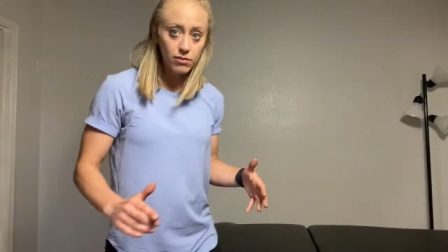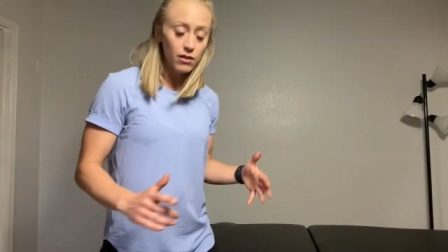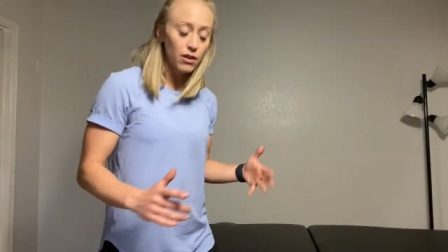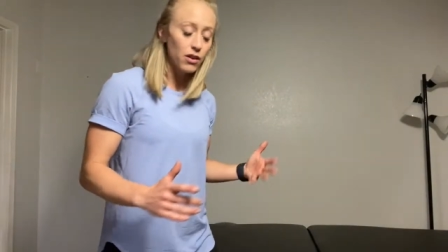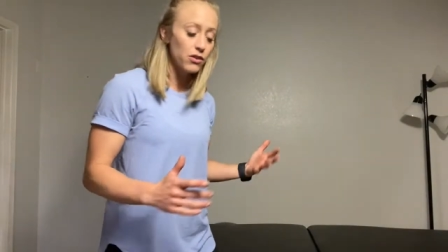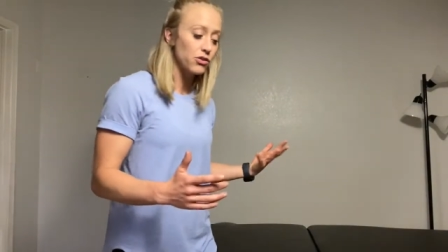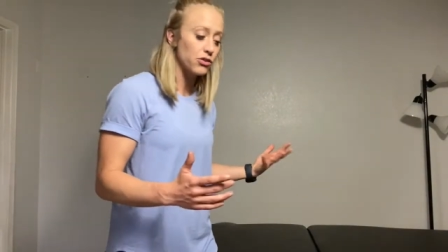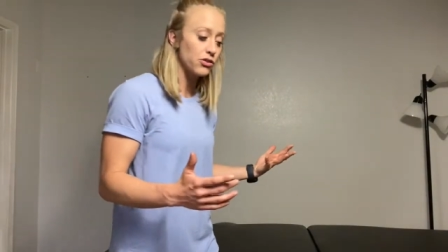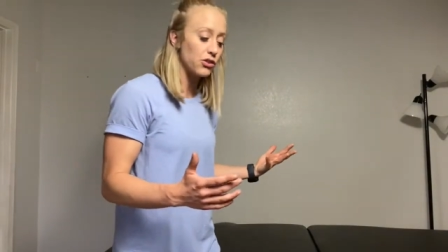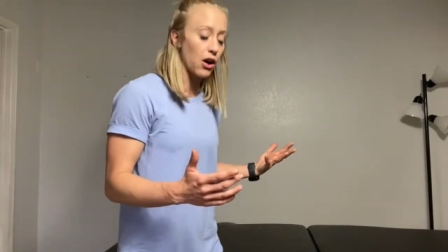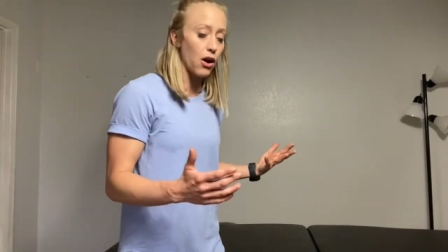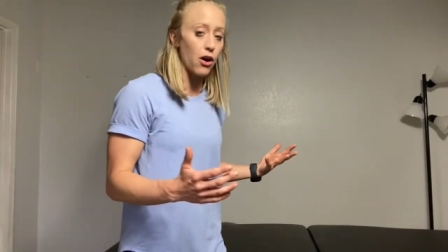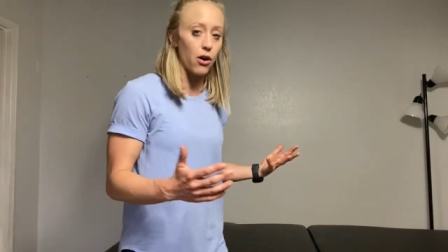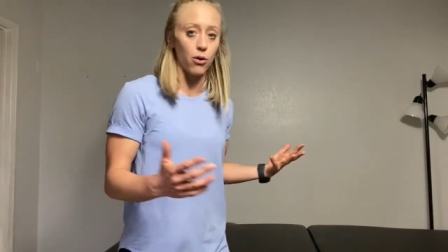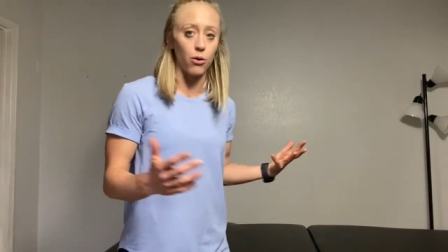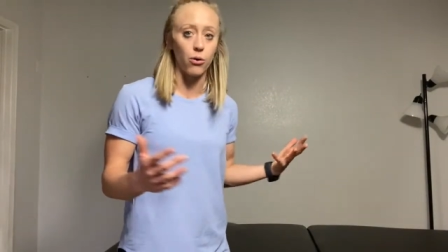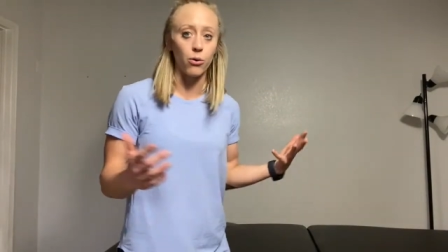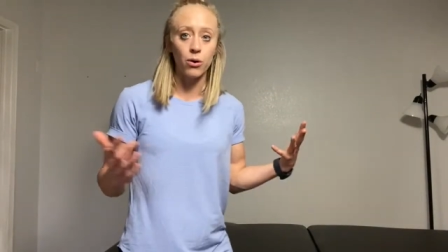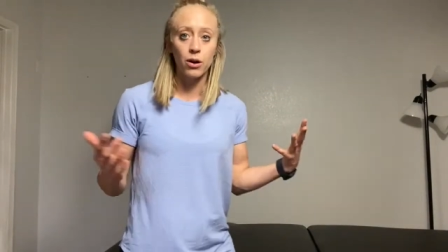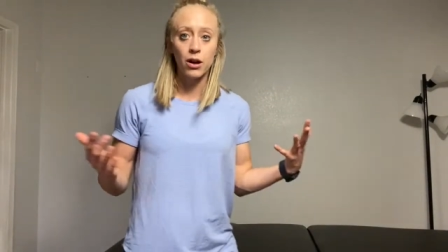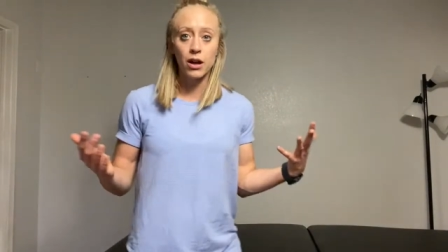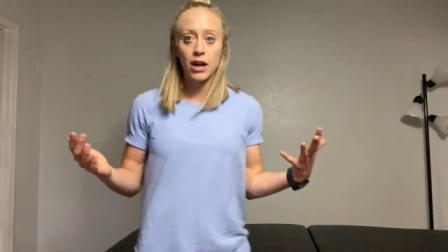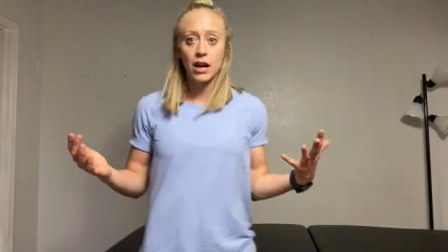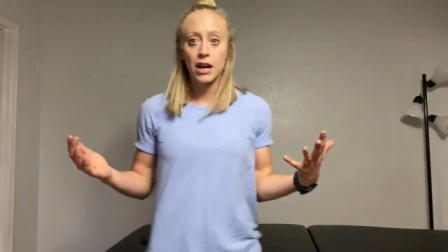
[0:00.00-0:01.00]

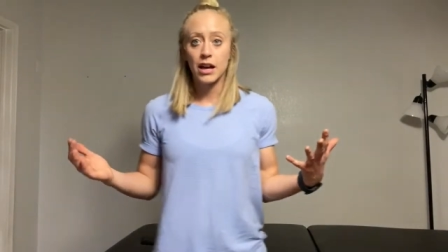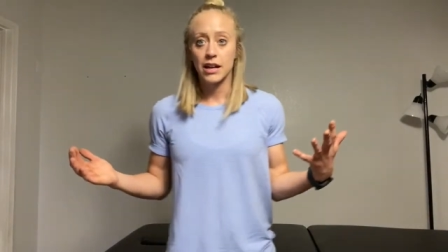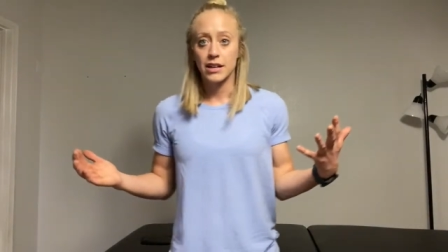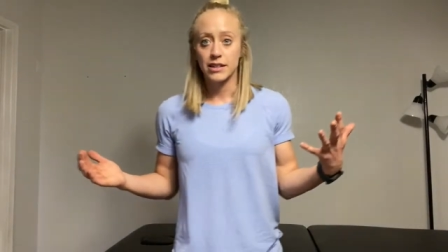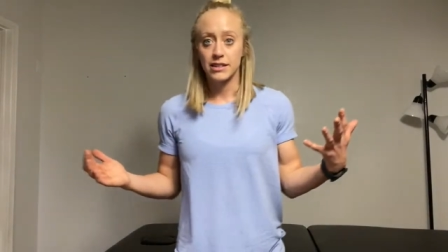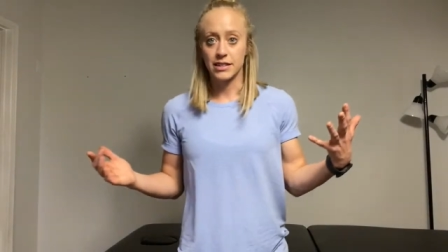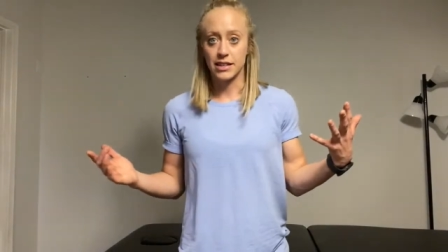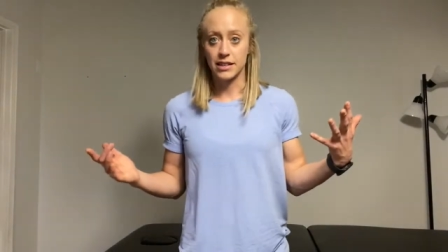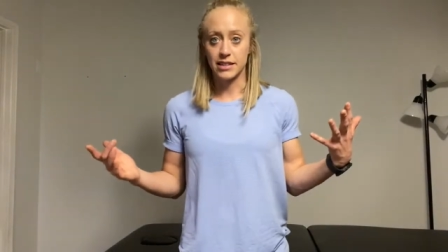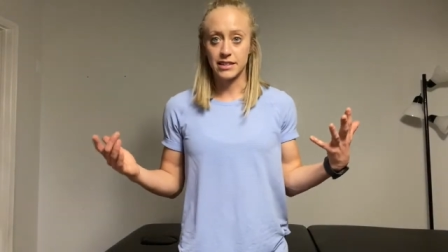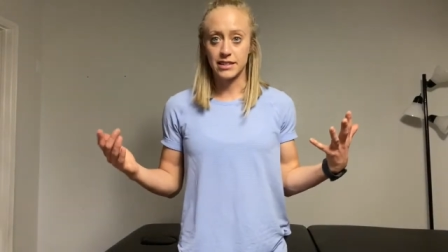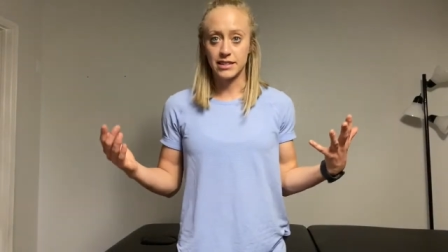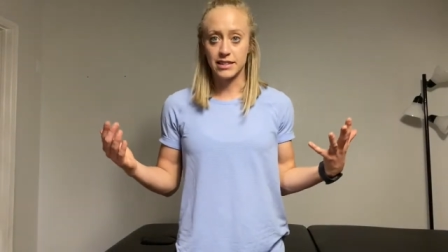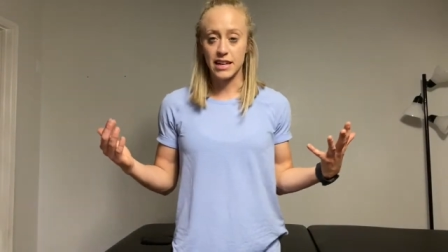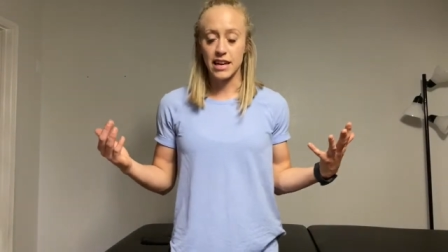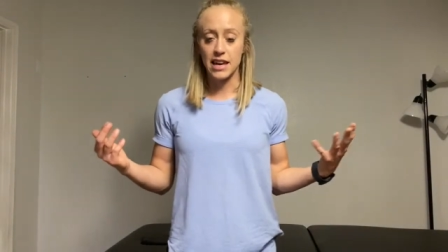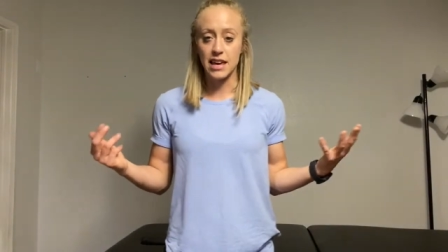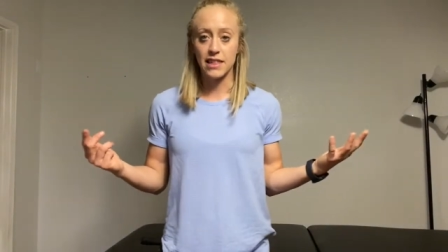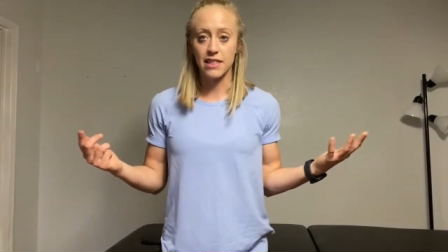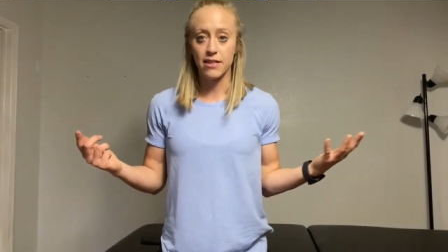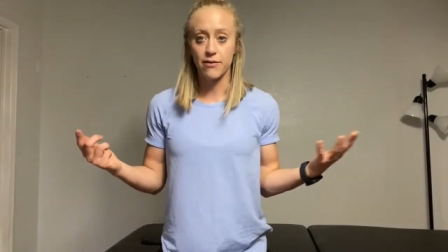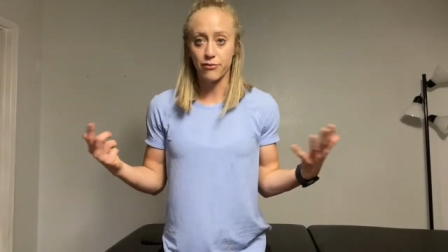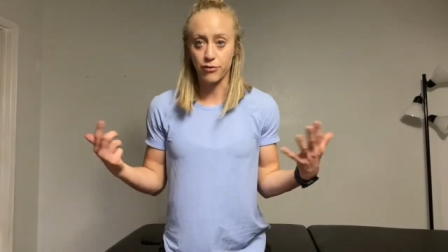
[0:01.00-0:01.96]
So to see